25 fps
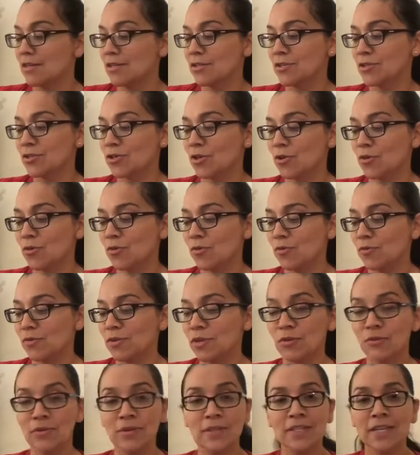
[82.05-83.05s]
So
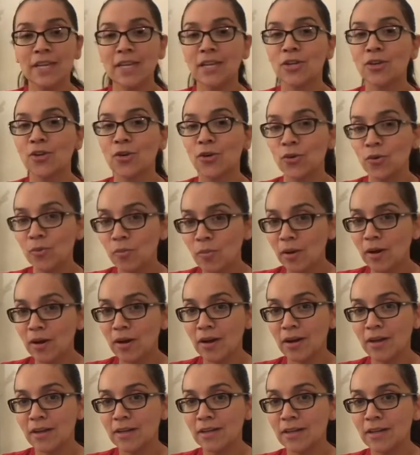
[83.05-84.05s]
there was a
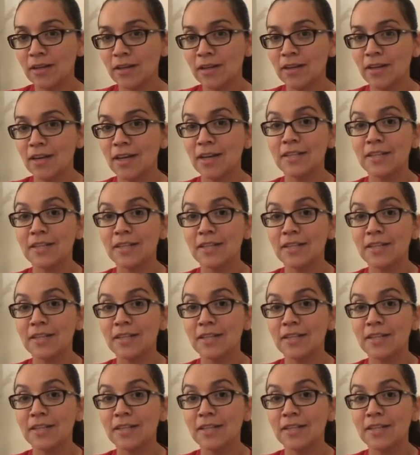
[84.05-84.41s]
coupon,